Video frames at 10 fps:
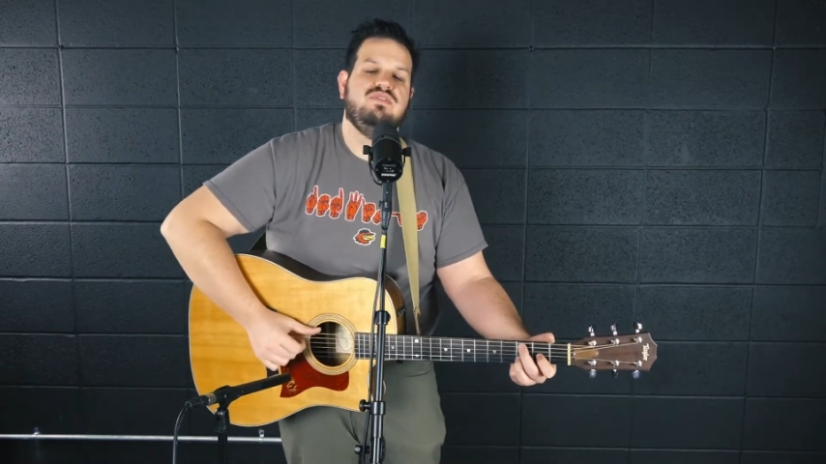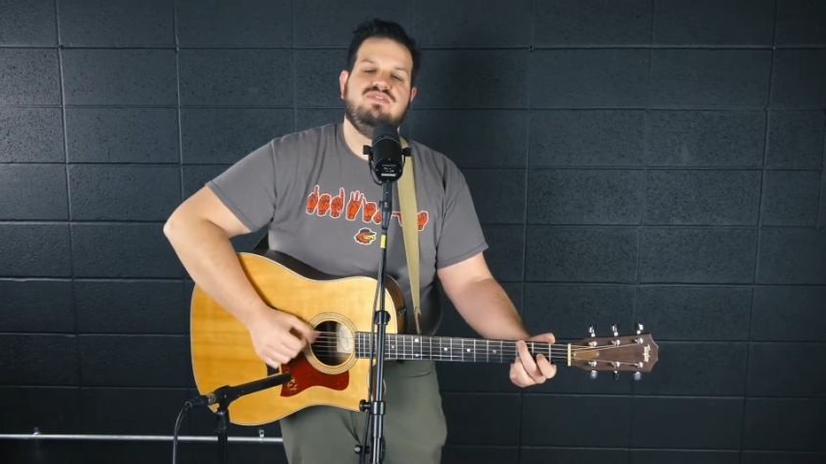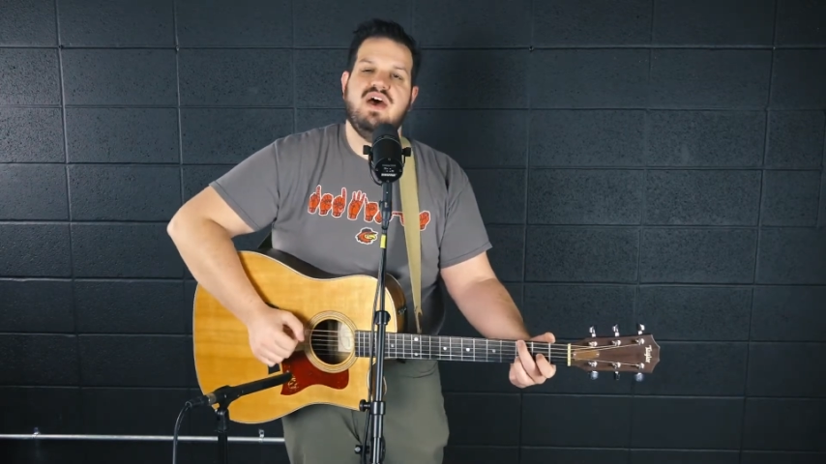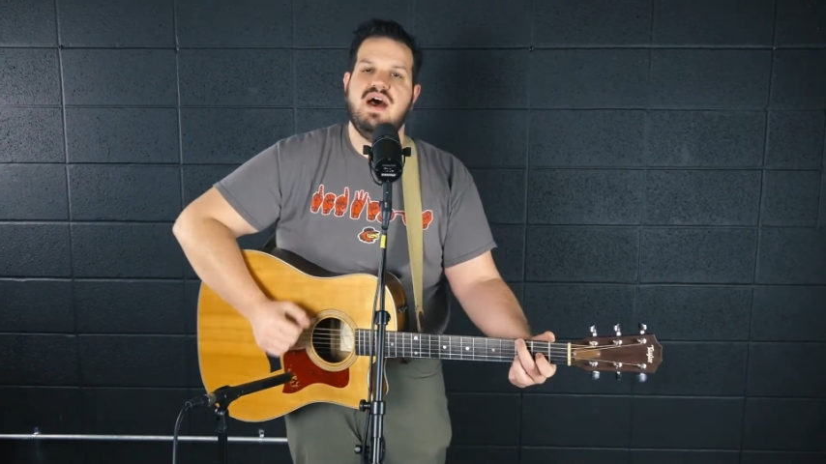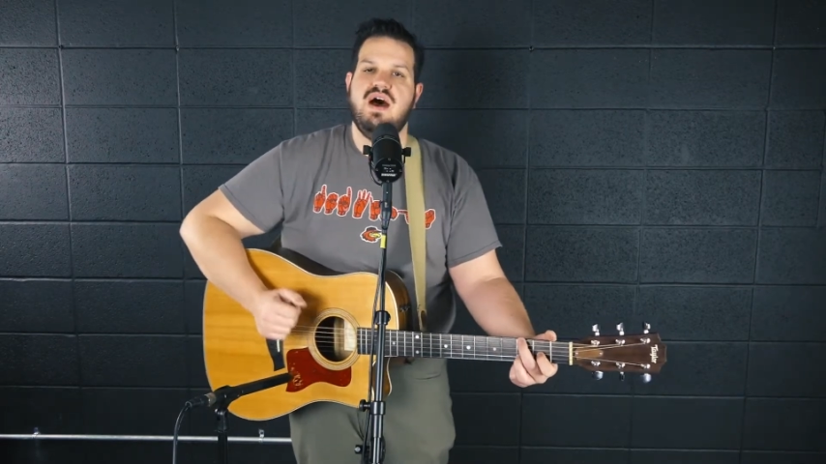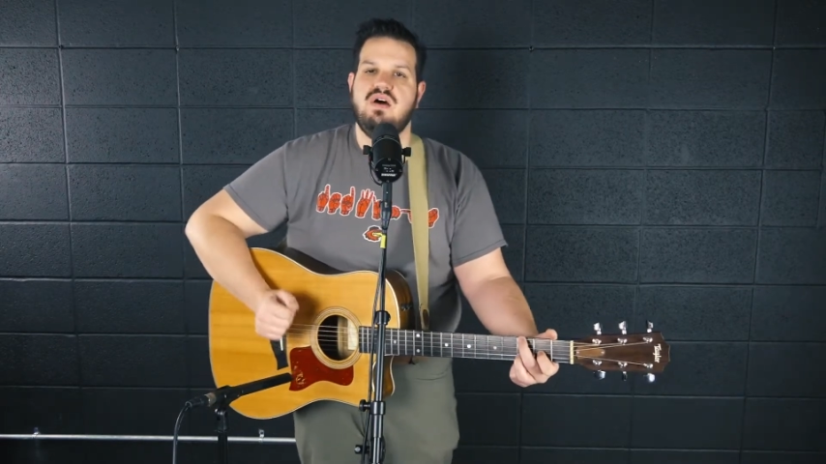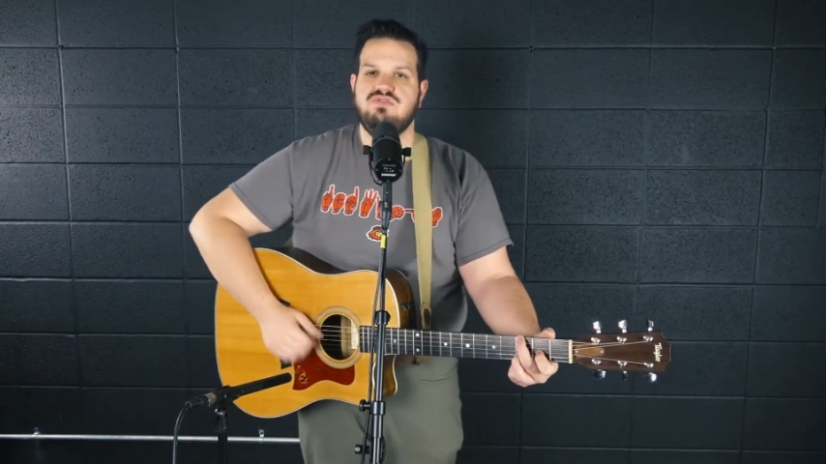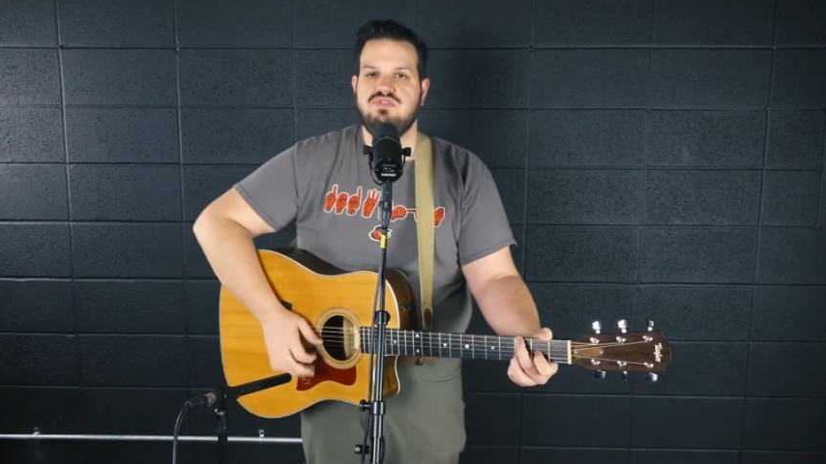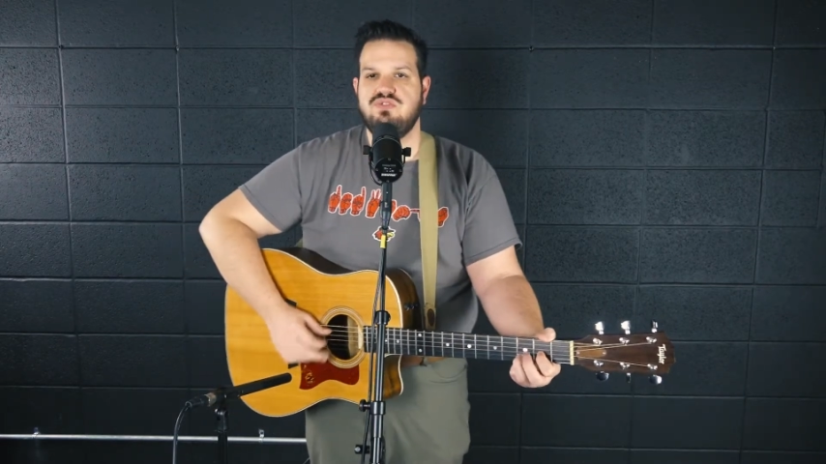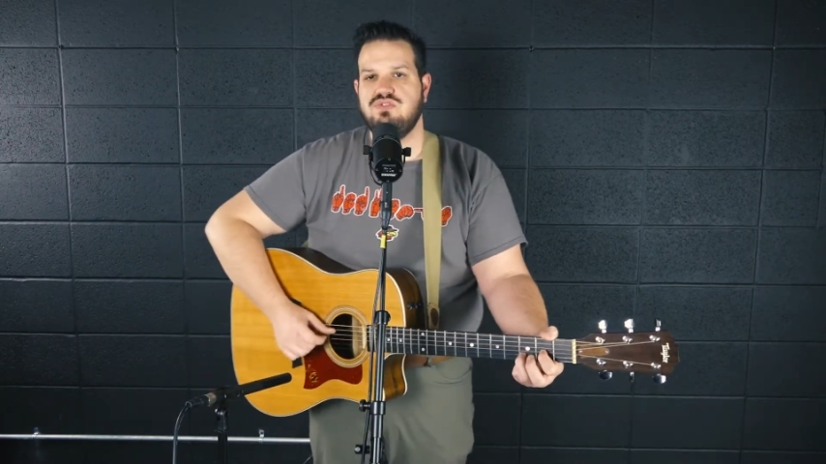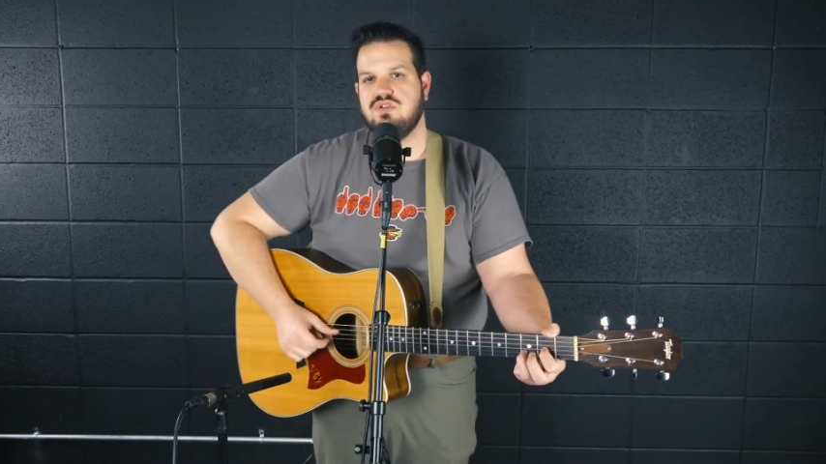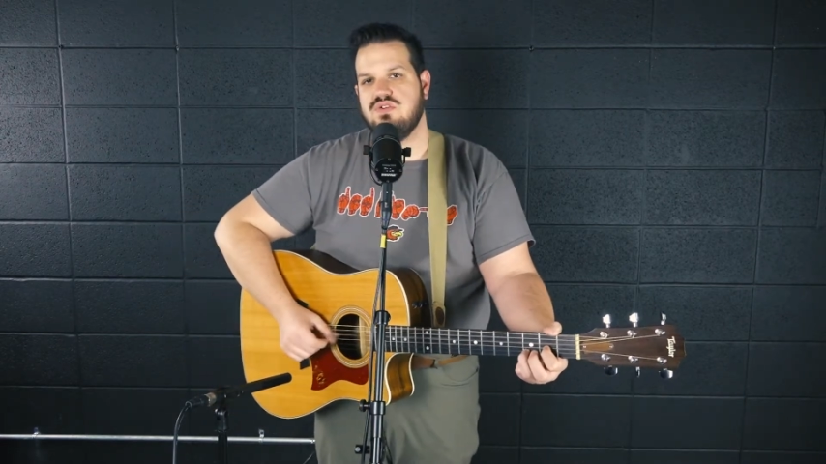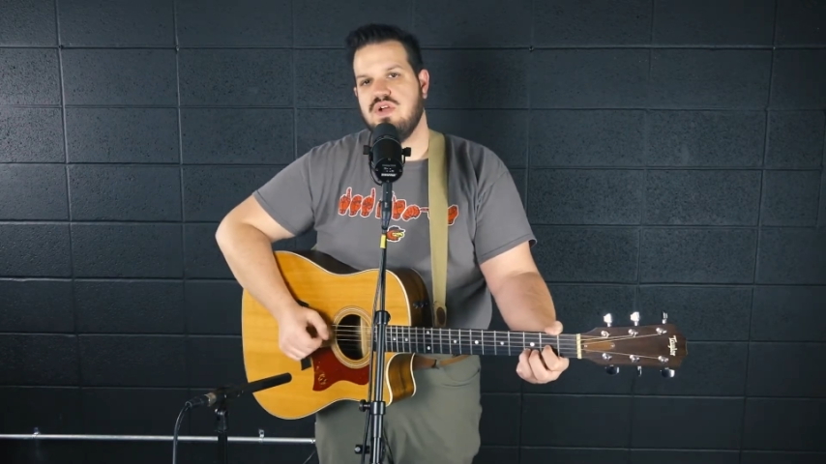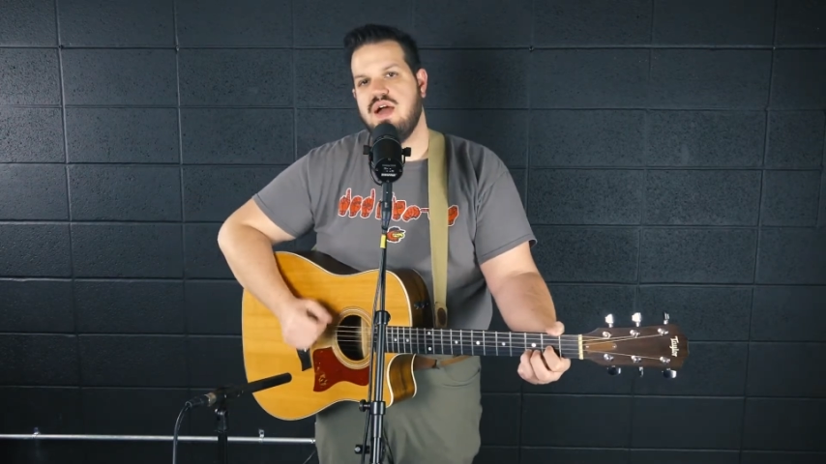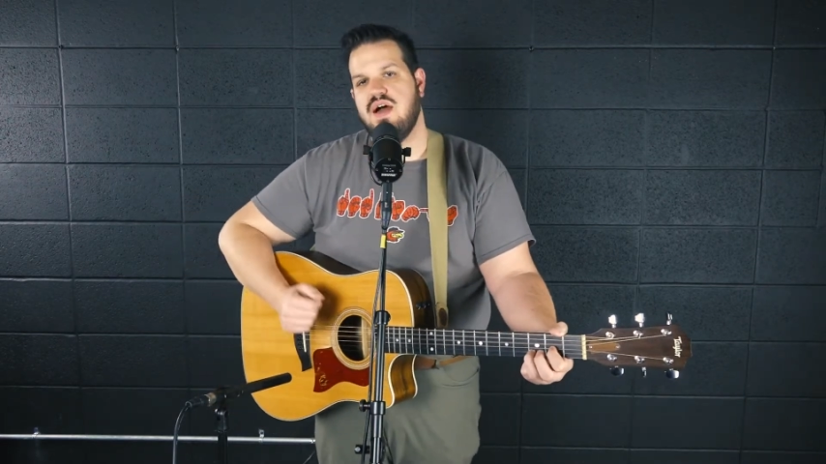down to the
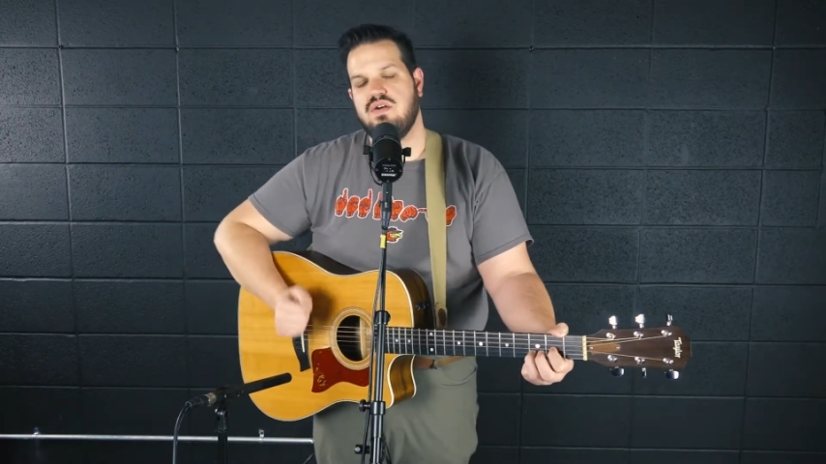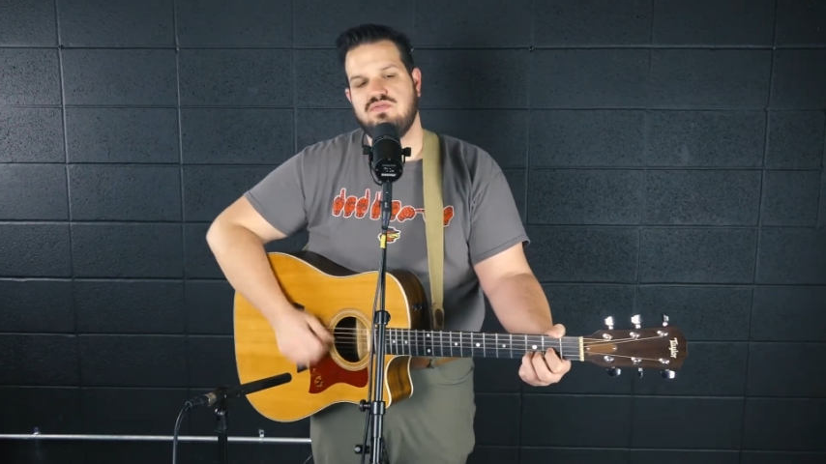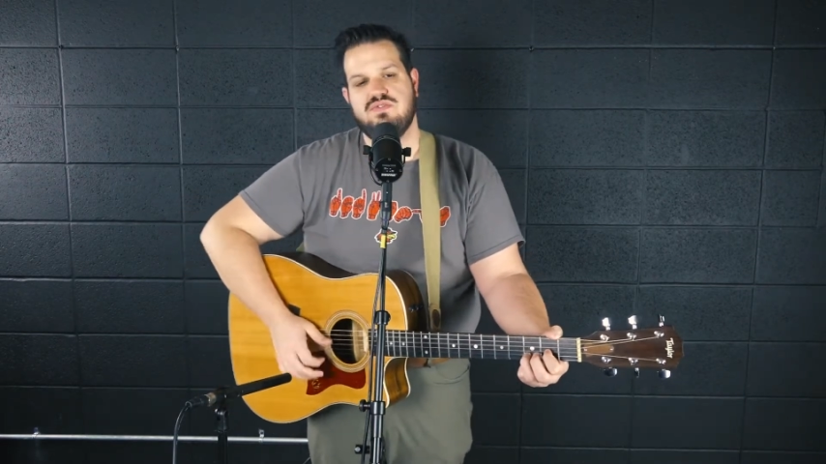ground